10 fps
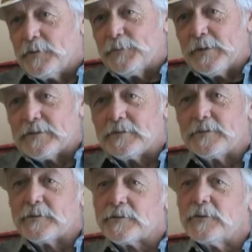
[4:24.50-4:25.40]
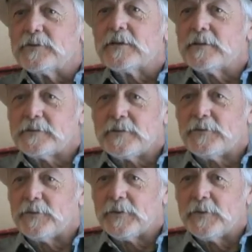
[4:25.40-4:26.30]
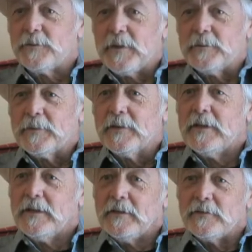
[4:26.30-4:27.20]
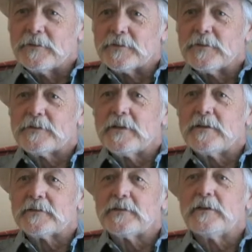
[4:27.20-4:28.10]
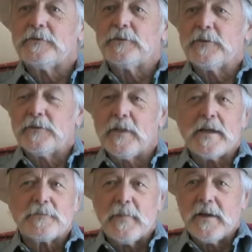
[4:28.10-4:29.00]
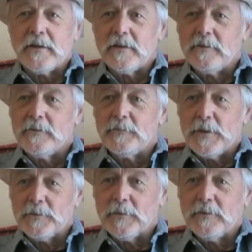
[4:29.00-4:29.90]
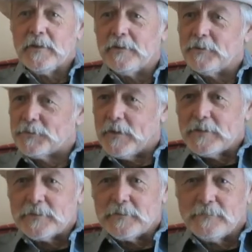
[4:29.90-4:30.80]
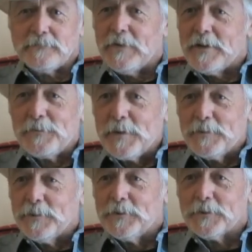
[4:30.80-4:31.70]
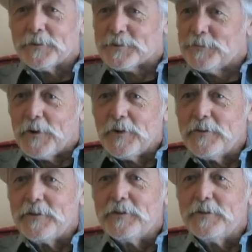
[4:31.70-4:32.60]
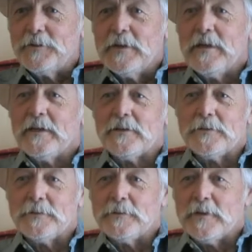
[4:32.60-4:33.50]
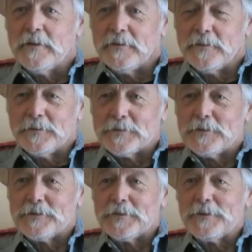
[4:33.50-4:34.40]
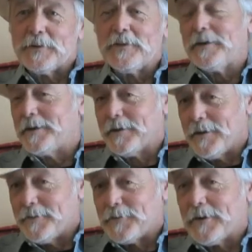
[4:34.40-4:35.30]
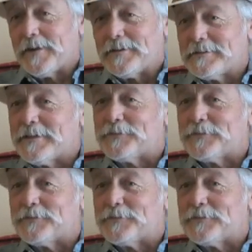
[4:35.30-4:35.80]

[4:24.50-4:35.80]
in business, you associate yourself with good people. You associate yourself with like-minded people. You try to find people who are smarter than you to associate with, and in a lot of our cases, that's